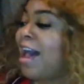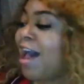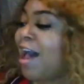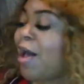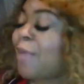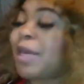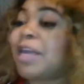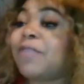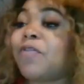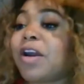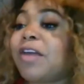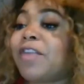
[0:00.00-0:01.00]
And
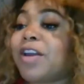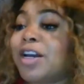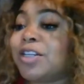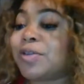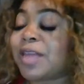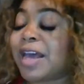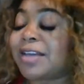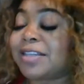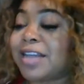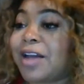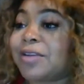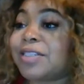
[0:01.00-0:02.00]
for every
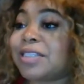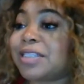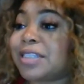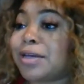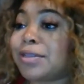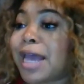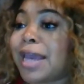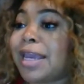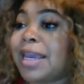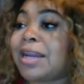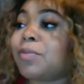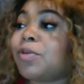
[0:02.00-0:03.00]
$100,000 in sales I
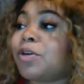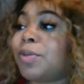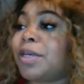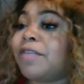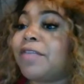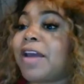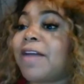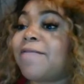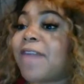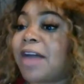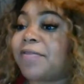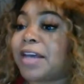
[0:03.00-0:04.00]
hit, I'm going to be giving out
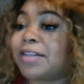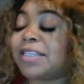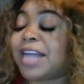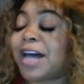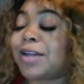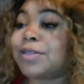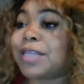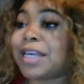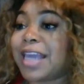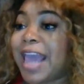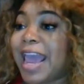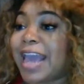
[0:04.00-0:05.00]
$5,000 in
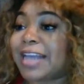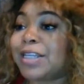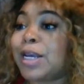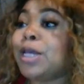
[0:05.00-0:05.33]
cash.